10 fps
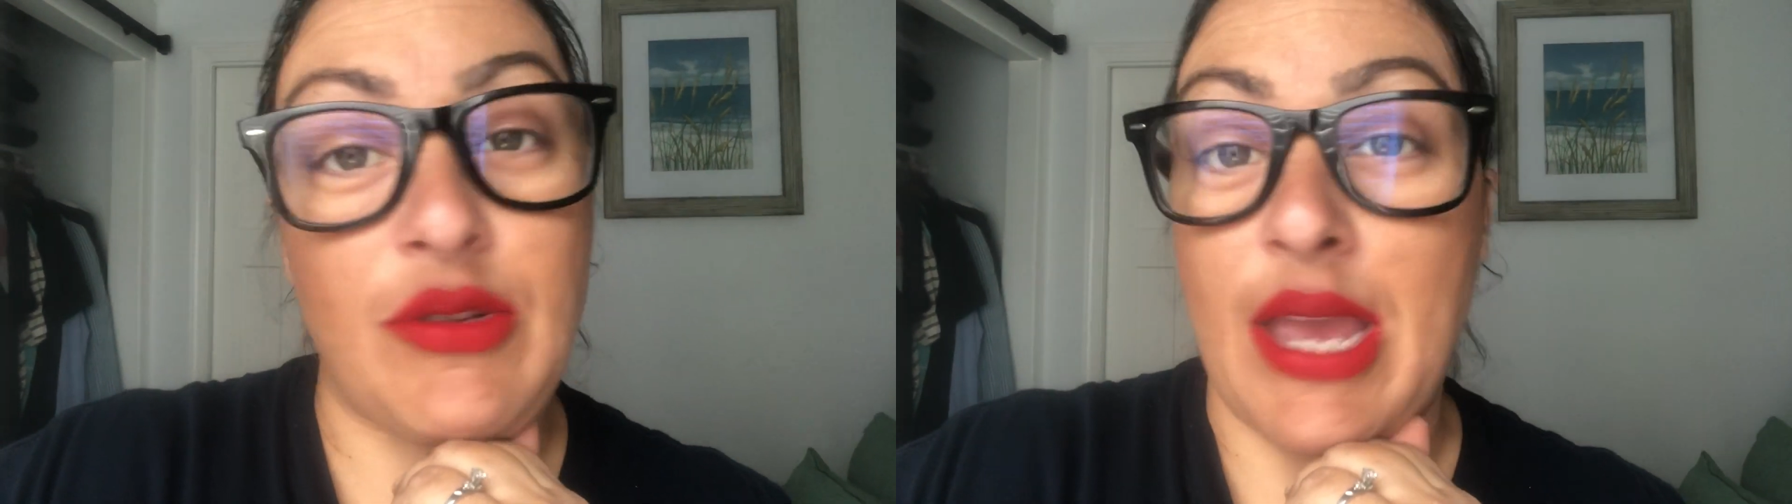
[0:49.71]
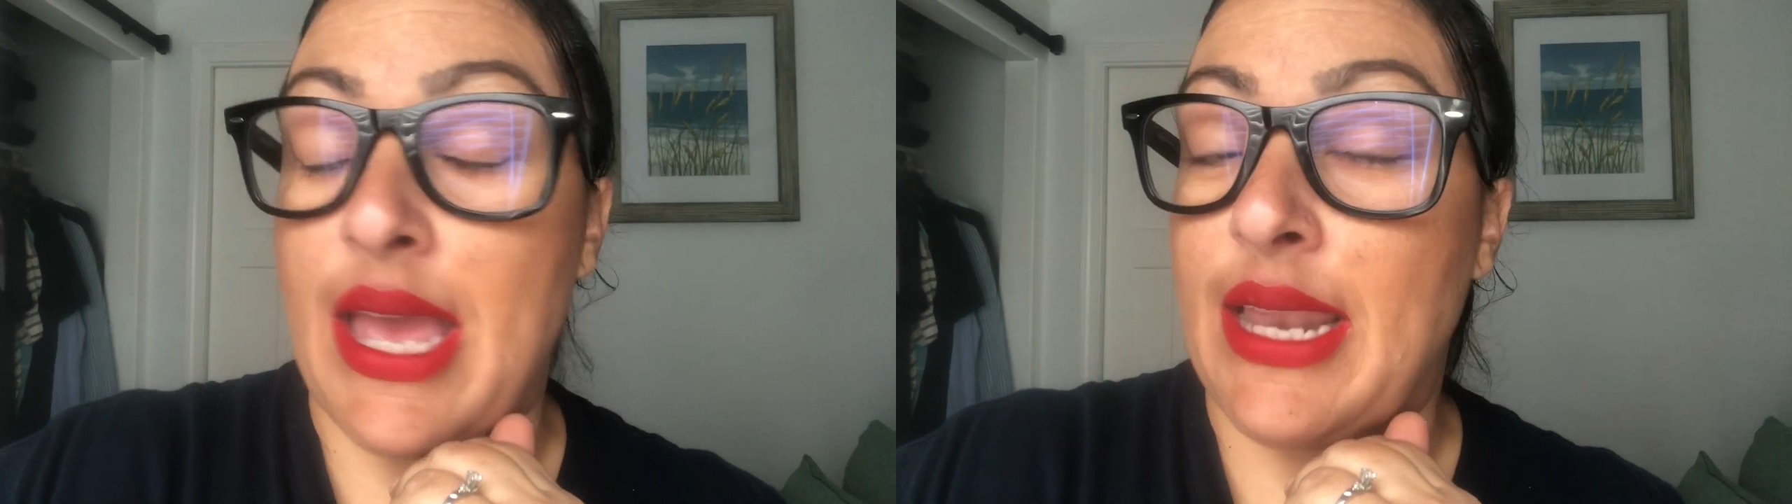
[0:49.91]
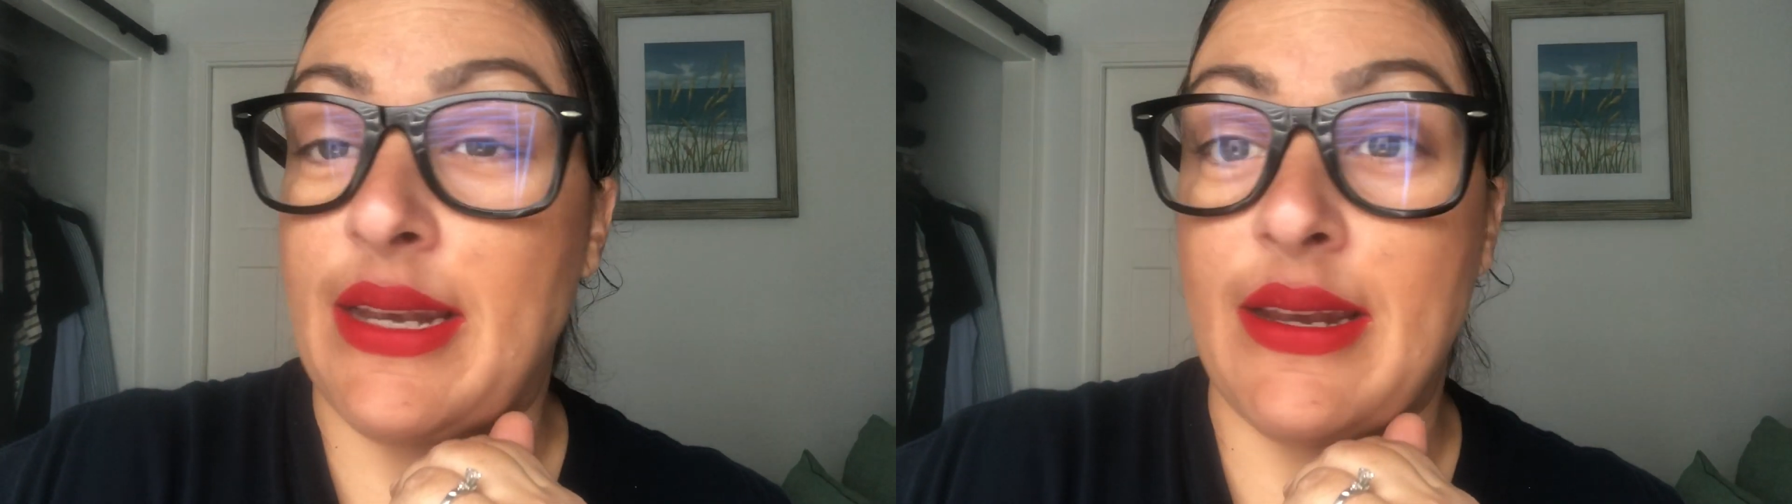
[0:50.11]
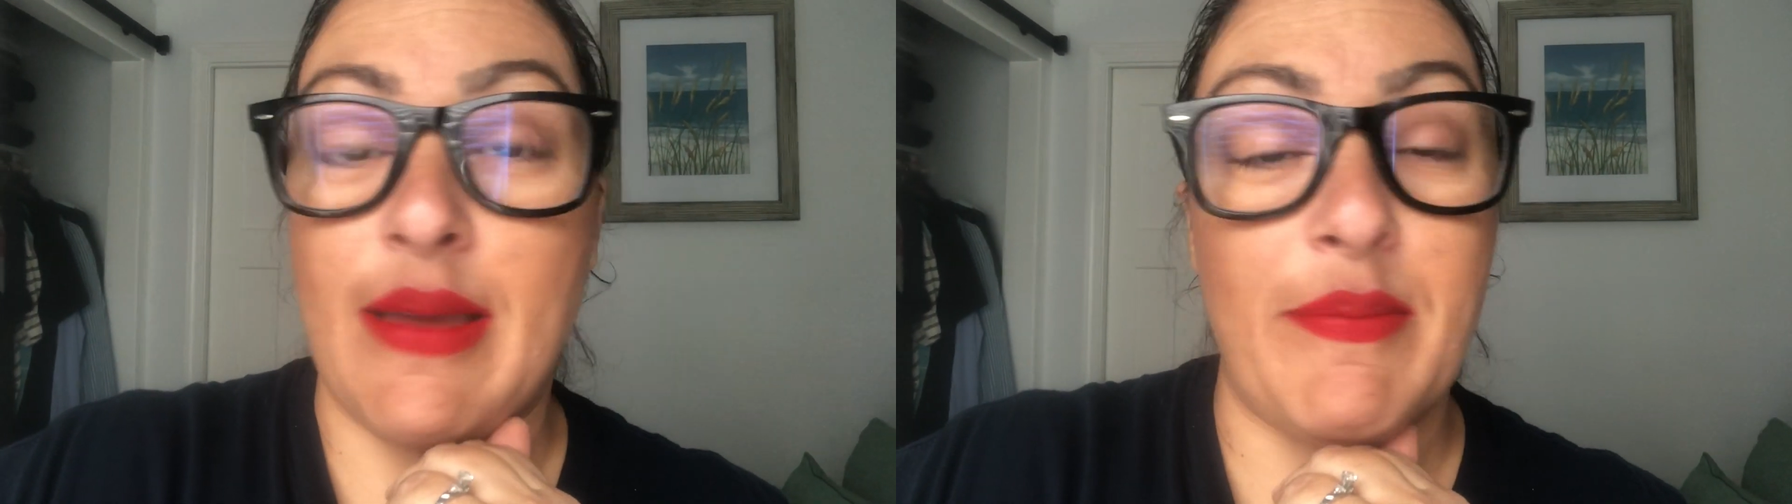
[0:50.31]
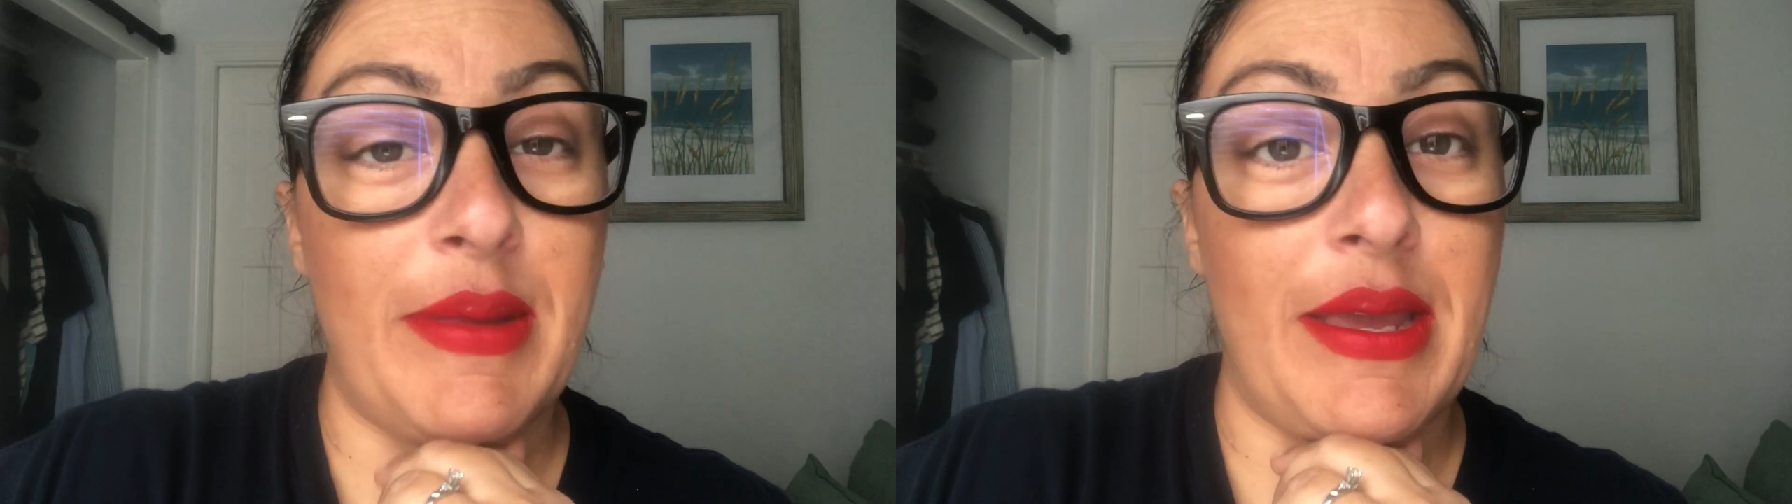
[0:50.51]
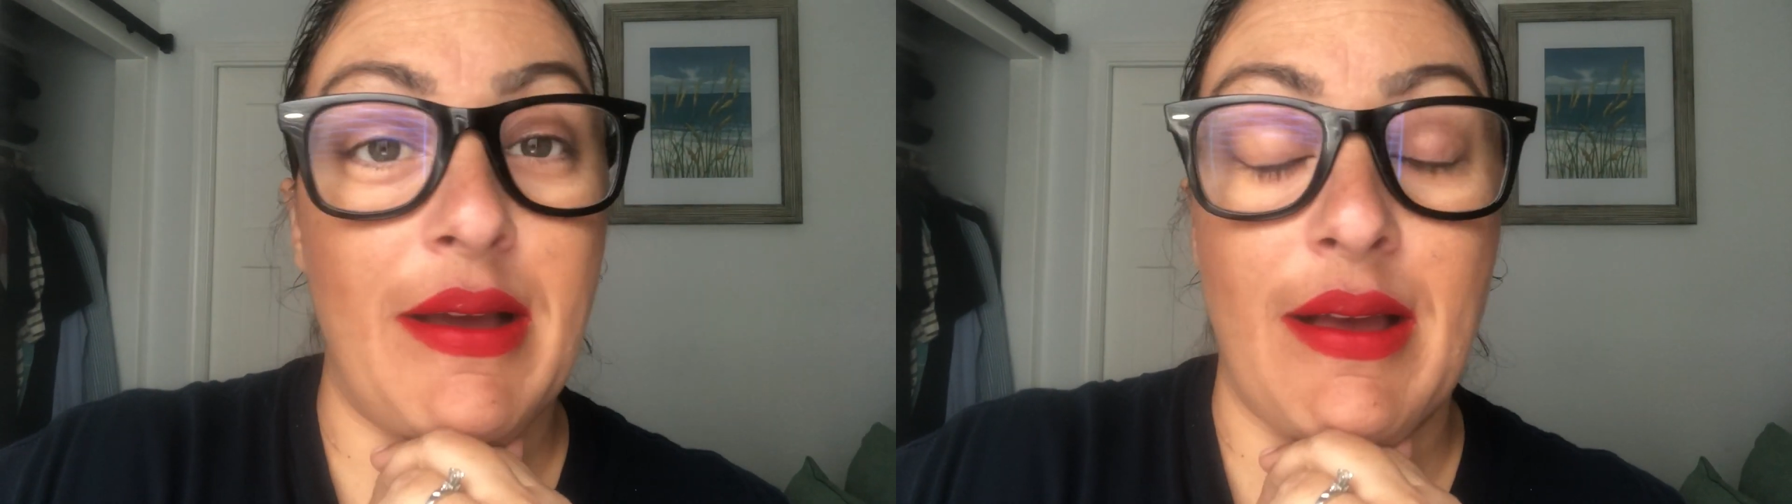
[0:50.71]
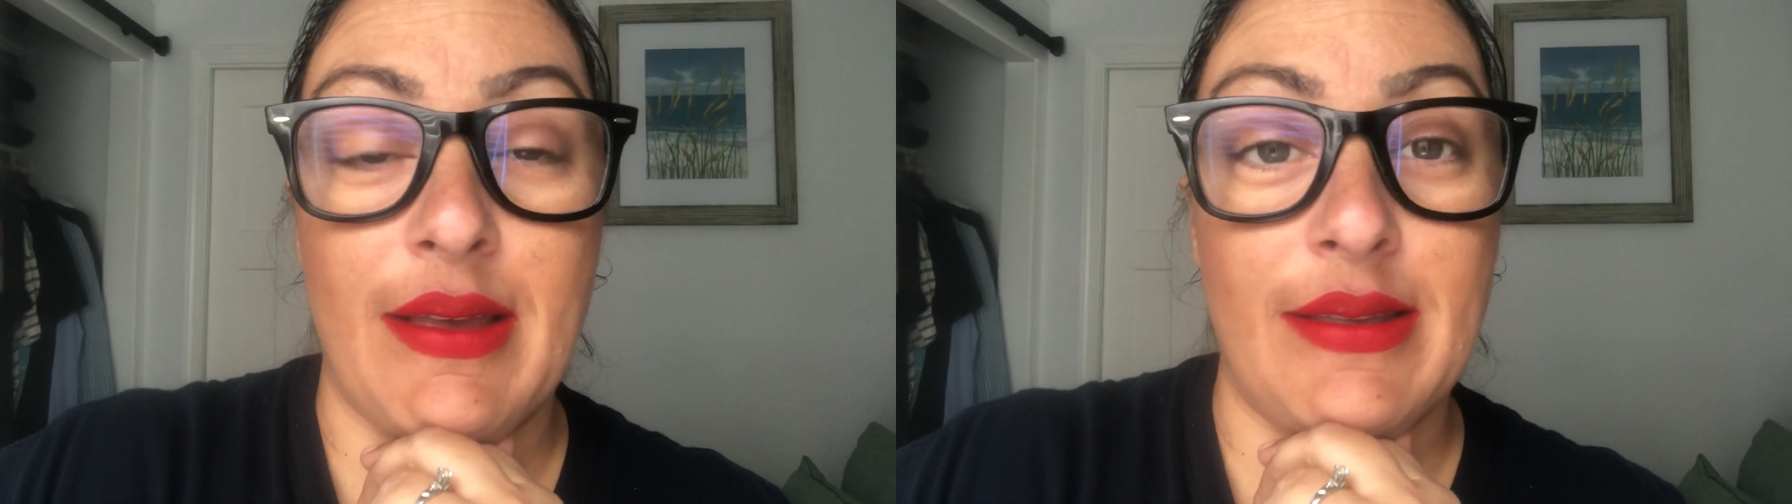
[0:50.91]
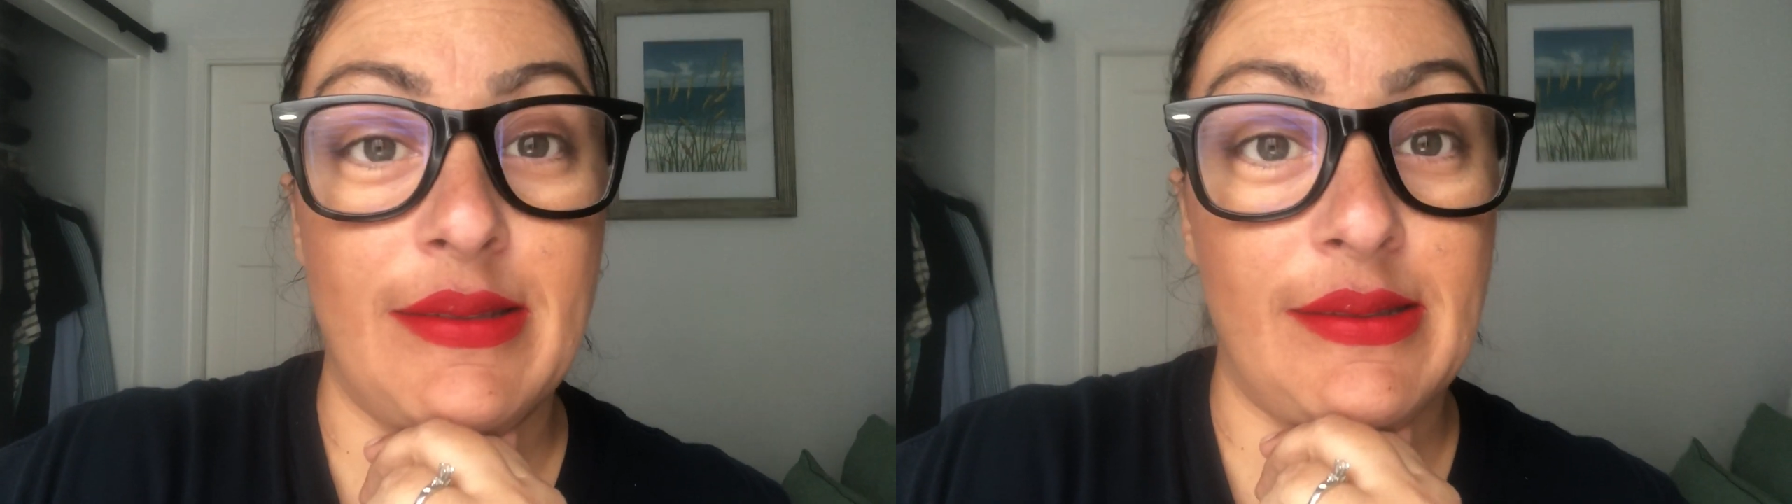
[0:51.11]
can
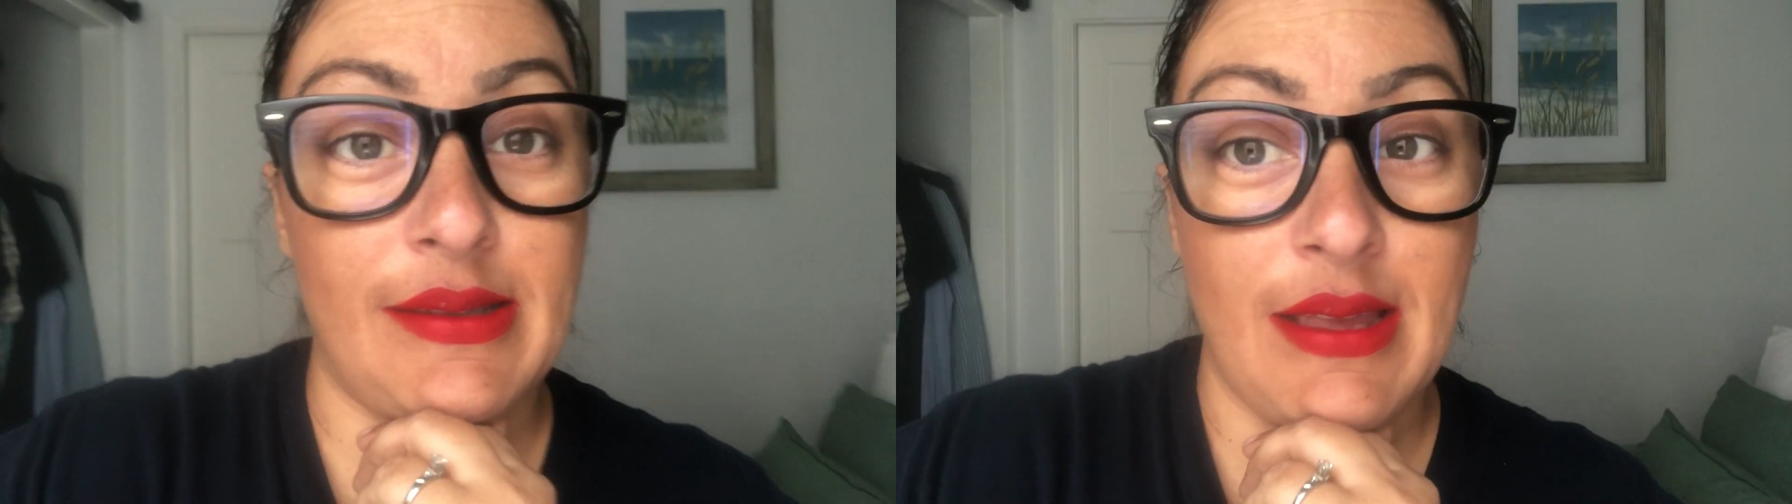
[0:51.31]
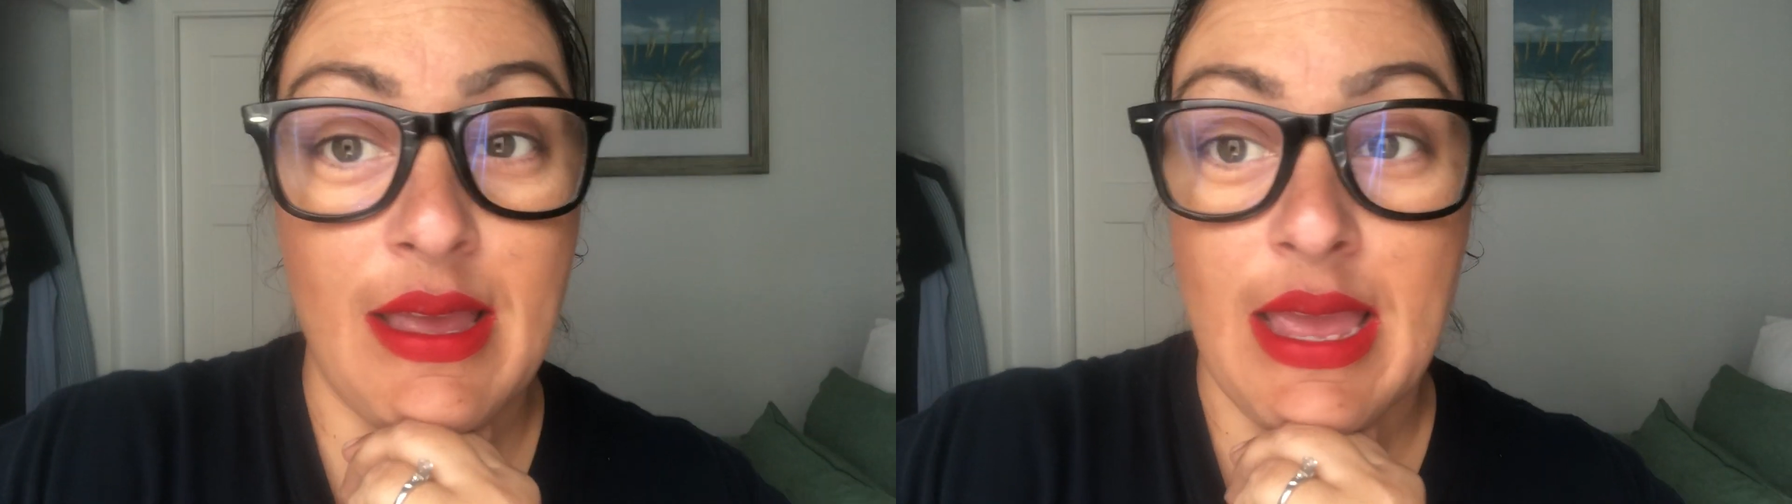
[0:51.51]
because